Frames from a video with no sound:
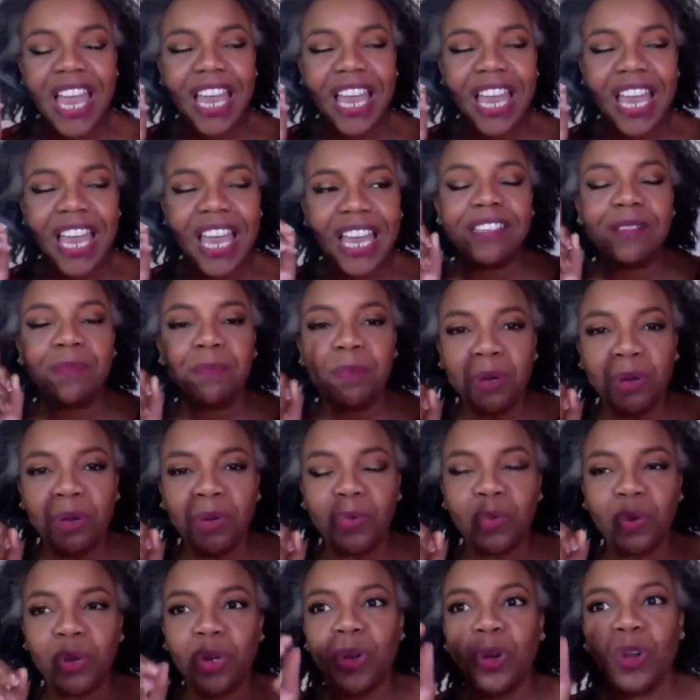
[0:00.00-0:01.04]
in the
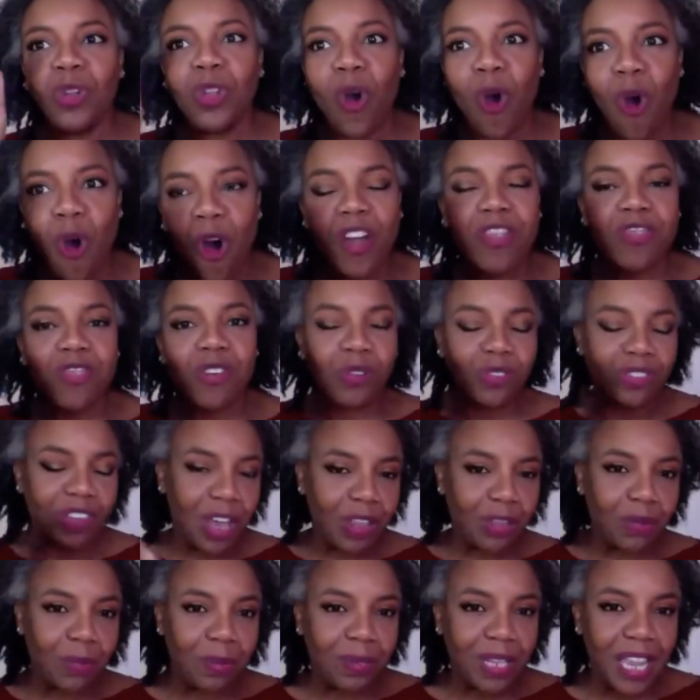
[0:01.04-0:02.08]
spirit world on those
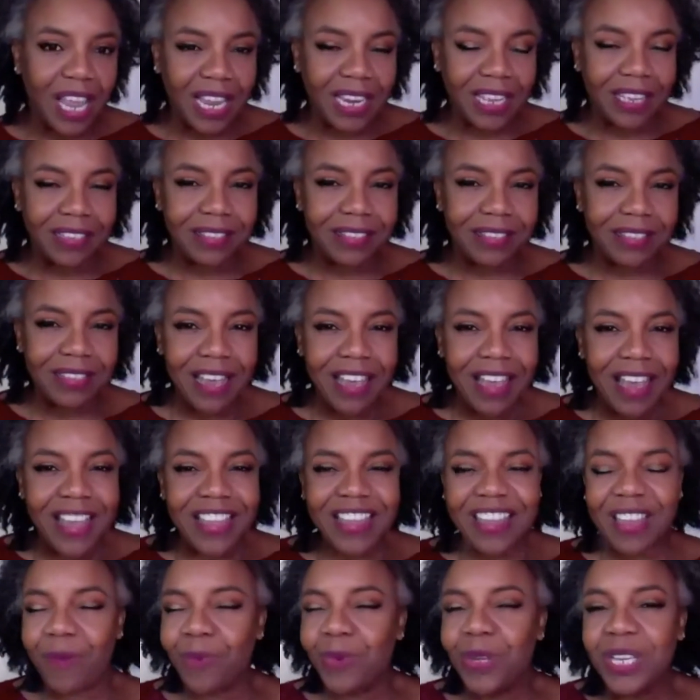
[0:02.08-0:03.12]
other planets
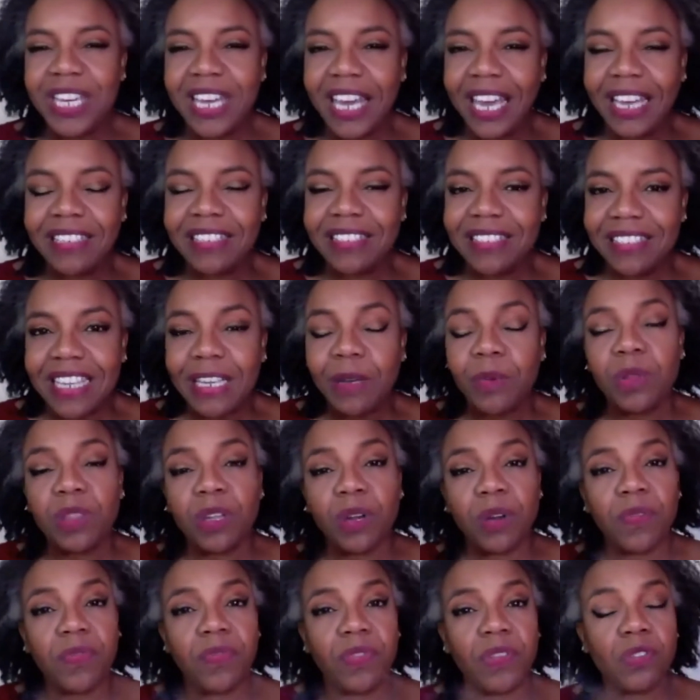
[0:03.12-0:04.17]
that we can't see with
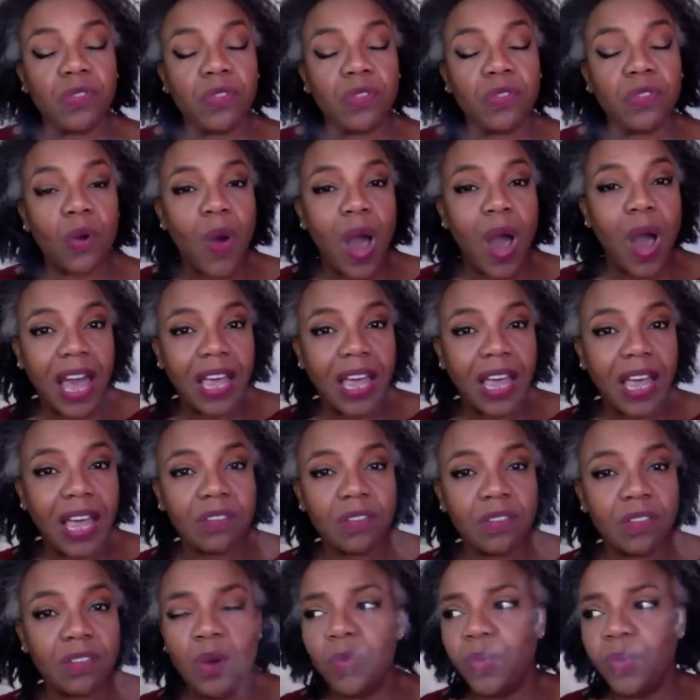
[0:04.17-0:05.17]
our physical eyes.